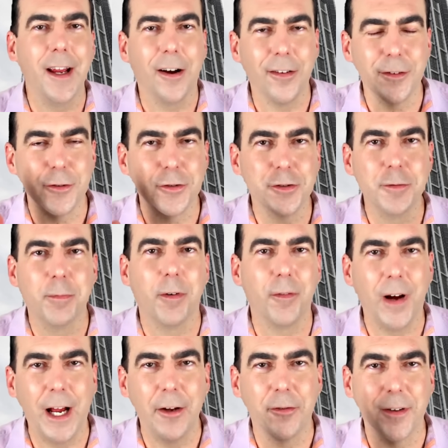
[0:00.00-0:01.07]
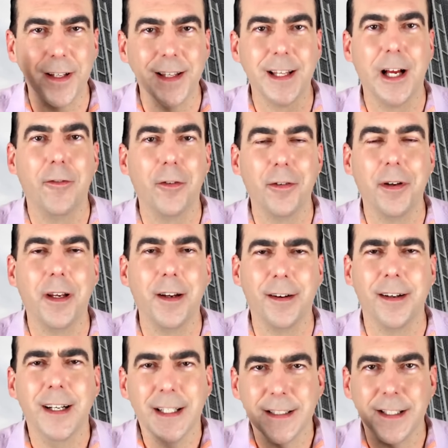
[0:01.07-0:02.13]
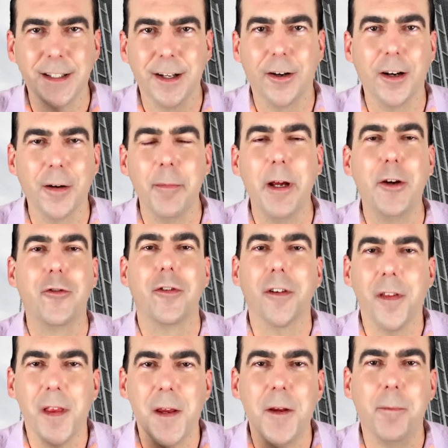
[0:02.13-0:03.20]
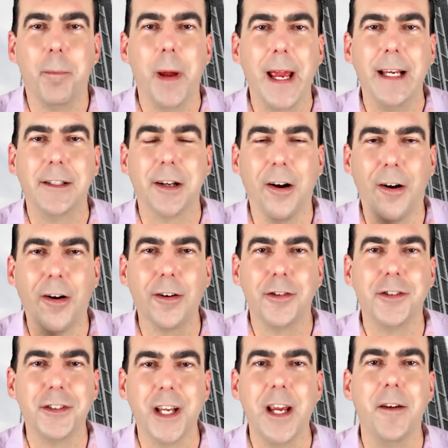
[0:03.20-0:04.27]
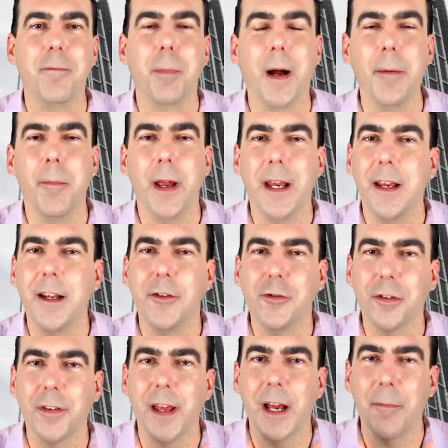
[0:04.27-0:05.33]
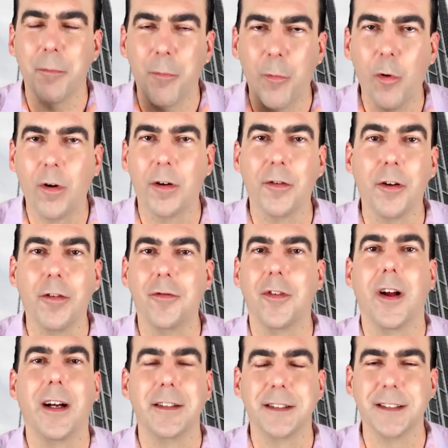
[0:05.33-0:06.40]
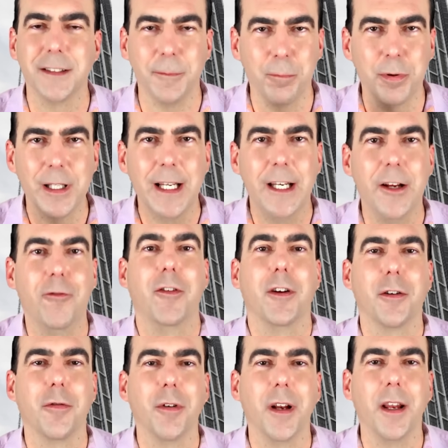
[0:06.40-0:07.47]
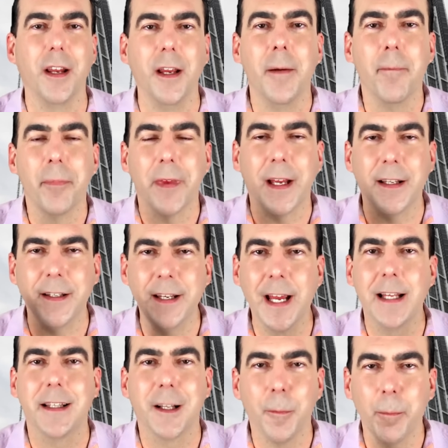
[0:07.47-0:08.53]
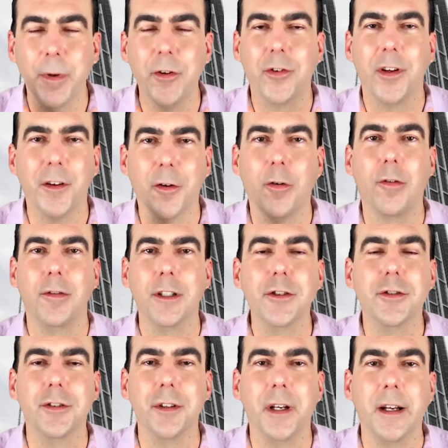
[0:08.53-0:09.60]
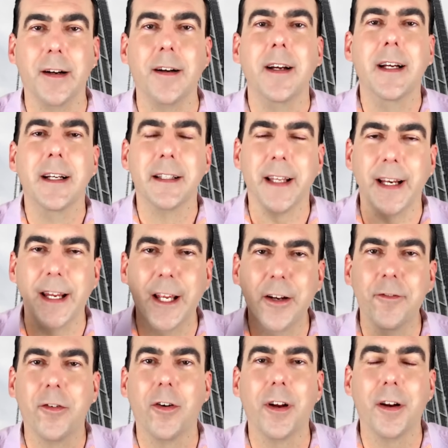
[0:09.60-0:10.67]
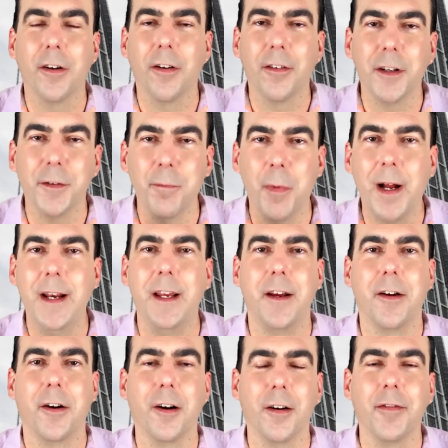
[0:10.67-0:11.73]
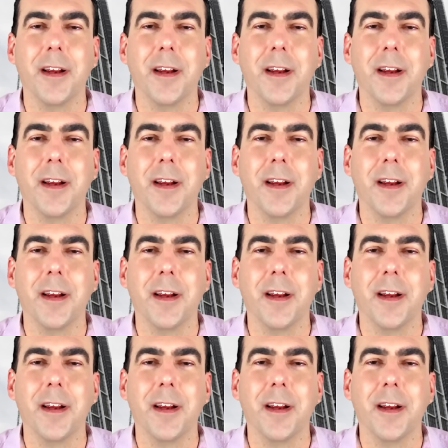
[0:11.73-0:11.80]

on the supervisor supervisory level here that they're going to make sure these banks are safe by making sure they have more loan losses and plenty of liquidity. And yet they're missing the whole issue here that inverting all these money curves